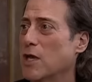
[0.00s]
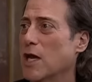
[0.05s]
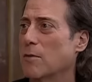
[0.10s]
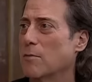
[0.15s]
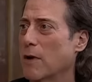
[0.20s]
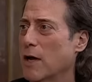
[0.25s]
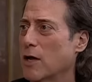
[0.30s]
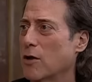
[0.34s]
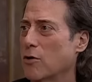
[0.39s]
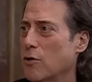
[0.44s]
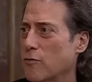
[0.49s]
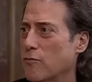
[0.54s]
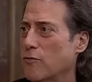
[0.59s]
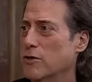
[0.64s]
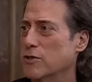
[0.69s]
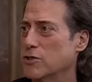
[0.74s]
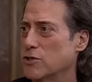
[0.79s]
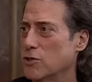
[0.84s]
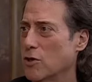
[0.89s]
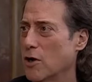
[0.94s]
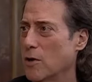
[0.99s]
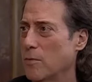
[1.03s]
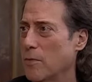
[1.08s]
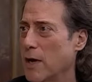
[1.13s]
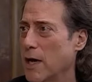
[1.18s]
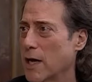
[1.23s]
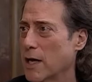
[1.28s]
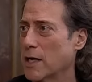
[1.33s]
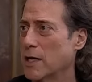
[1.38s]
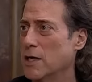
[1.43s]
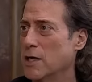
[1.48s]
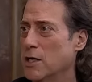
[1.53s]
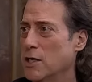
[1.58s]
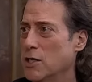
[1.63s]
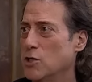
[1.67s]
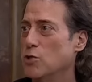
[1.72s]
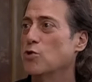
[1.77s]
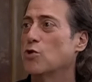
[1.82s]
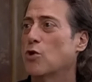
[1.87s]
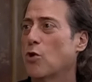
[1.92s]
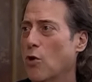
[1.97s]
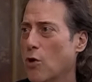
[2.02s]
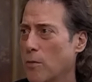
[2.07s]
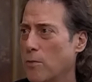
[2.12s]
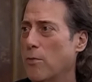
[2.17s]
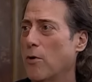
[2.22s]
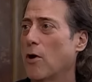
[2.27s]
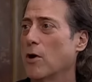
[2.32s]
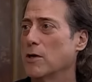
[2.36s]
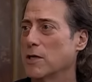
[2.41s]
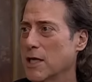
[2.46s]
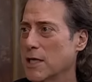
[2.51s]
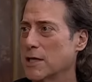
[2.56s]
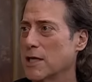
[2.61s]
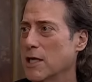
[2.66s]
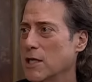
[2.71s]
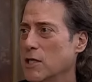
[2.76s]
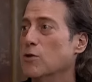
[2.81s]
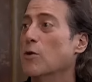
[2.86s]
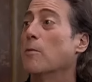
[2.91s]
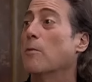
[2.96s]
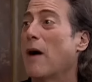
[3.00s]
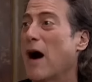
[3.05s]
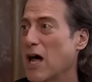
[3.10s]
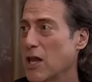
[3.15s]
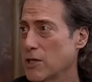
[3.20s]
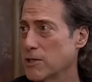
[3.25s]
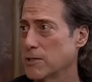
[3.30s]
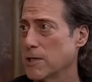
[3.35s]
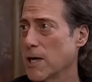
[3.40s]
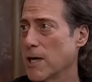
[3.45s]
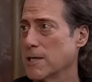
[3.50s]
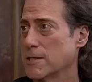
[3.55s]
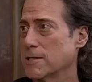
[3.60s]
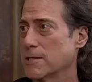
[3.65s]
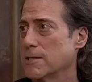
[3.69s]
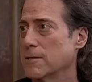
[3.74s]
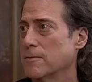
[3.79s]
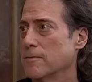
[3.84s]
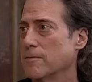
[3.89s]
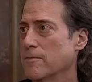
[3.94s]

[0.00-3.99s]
and you get my girlfriend's job back. You call Bert and get that, and you apologize.